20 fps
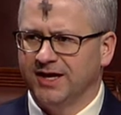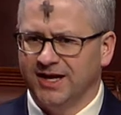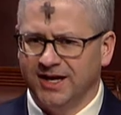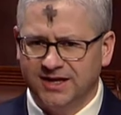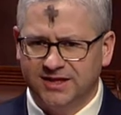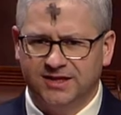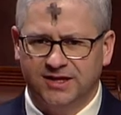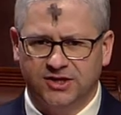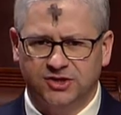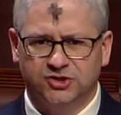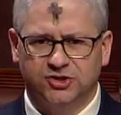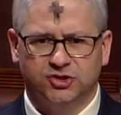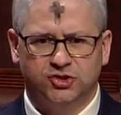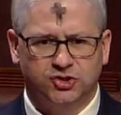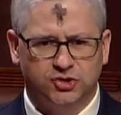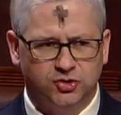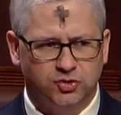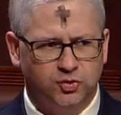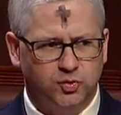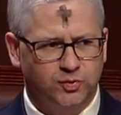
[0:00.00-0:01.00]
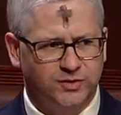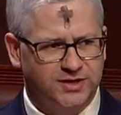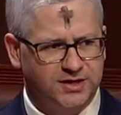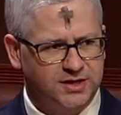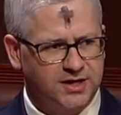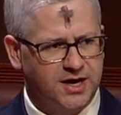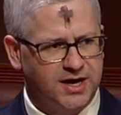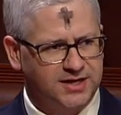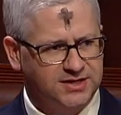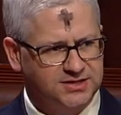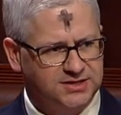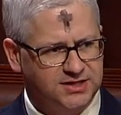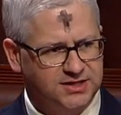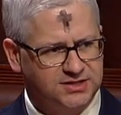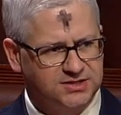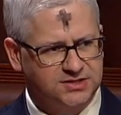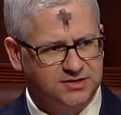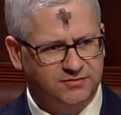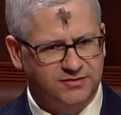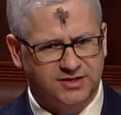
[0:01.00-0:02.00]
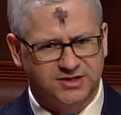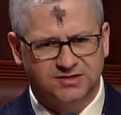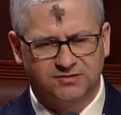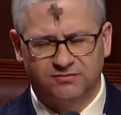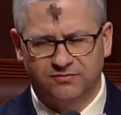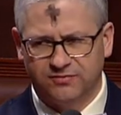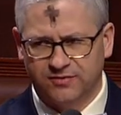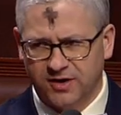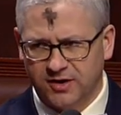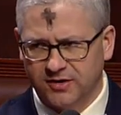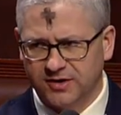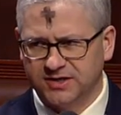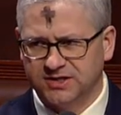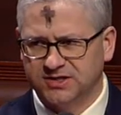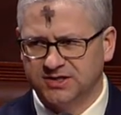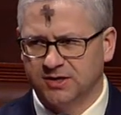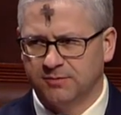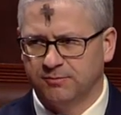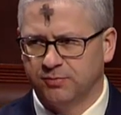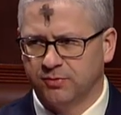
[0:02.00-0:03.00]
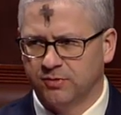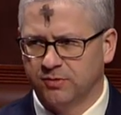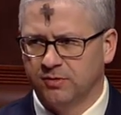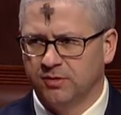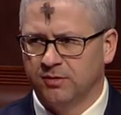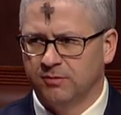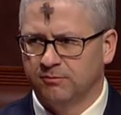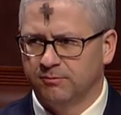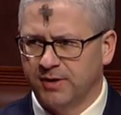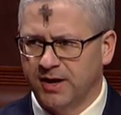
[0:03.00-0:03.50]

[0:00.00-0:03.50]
anything to do with the contents of this very simple